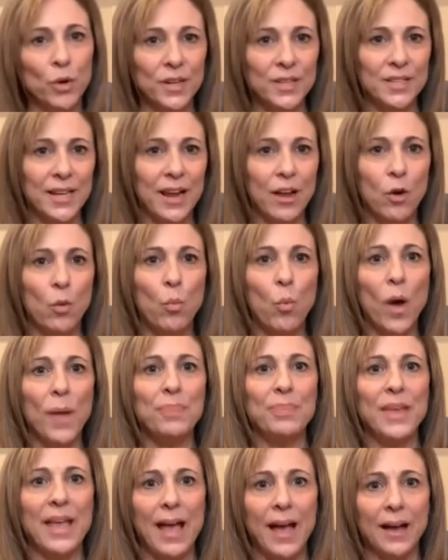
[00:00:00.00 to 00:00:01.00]
detail
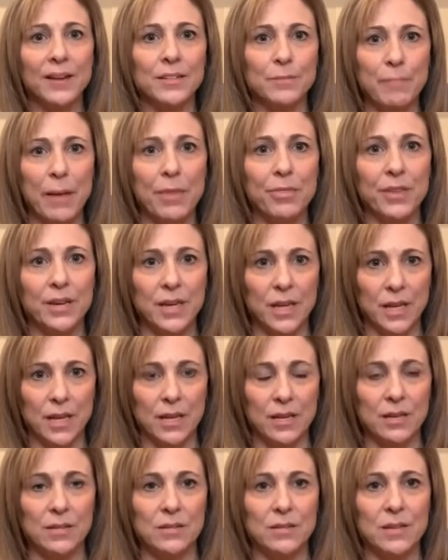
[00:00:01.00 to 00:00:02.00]
what the ACT method
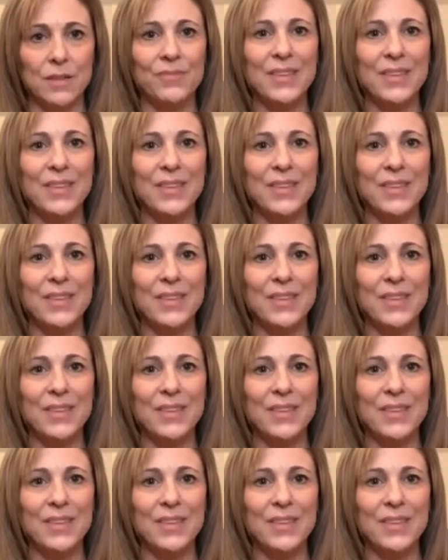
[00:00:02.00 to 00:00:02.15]
is.